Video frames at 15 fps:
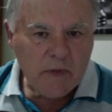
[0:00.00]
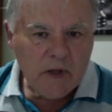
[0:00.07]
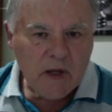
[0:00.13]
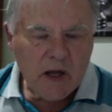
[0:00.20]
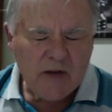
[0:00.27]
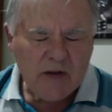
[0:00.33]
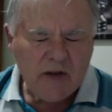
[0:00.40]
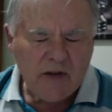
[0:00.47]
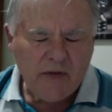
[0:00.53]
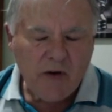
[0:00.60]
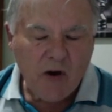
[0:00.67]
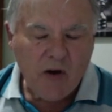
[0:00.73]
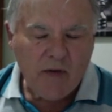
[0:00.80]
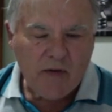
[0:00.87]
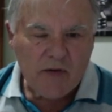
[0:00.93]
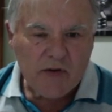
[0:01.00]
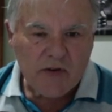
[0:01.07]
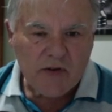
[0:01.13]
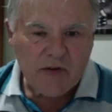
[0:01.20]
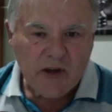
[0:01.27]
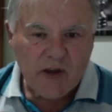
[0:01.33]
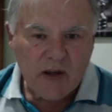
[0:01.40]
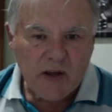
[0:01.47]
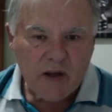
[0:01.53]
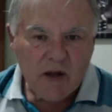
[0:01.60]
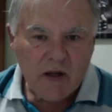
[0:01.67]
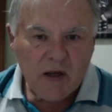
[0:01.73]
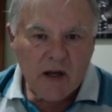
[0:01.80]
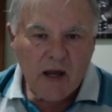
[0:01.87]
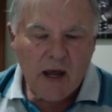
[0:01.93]
d5 I should say,
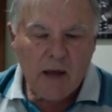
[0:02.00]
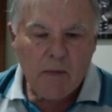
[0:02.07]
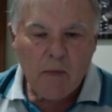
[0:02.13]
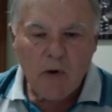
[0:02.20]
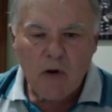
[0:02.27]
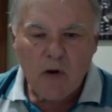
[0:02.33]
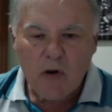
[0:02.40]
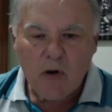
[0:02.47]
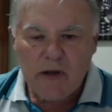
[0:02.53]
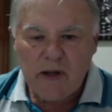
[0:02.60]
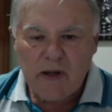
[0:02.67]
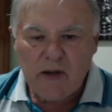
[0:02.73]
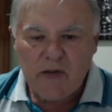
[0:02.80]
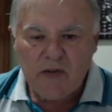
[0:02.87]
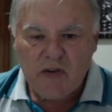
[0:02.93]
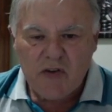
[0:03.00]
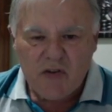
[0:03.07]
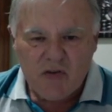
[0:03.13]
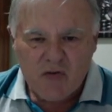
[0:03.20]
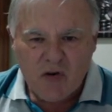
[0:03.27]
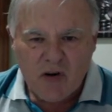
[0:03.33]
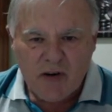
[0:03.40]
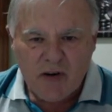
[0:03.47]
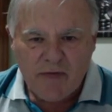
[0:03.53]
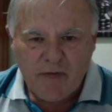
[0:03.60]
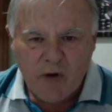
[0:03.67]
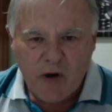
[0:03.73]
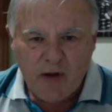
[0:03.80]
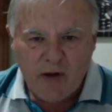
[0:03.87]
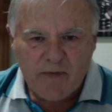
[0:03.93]
and my idea is to just try to
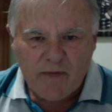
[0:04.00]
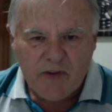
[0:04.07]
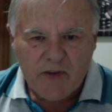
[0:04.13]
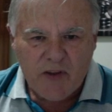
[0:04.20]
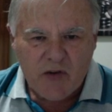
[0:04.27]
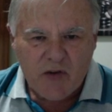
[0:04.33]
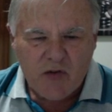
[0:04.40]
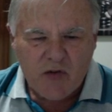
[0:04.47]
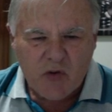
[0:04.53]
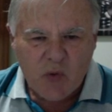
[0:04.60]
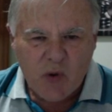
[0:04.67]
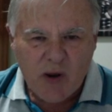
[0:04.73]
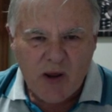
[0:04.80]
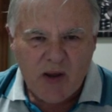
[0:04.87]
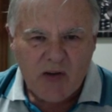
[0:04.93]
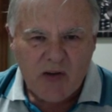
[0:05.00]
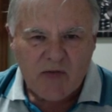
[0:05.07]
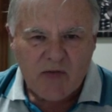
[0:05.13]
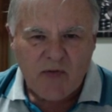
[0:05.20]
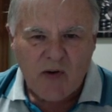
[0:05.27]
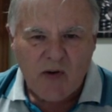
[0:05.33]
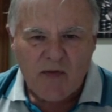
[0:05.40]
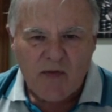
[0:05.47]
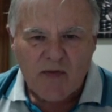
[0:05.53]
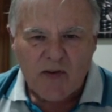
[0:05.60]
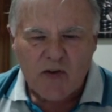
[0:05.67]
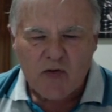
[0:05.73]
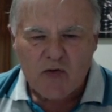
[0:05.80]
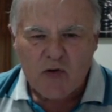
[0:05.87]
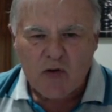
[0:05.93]
fight for the squares, fight for
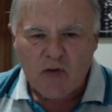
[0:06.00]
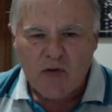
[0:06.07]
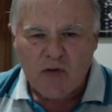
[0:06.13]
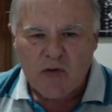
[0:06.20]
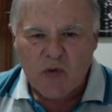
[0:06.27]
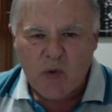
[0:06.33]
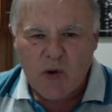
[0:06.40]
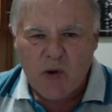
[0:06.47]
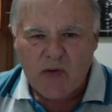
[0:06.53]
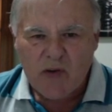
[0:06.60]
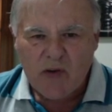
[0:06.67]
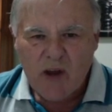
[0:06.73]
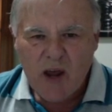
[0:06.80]
control of the squares,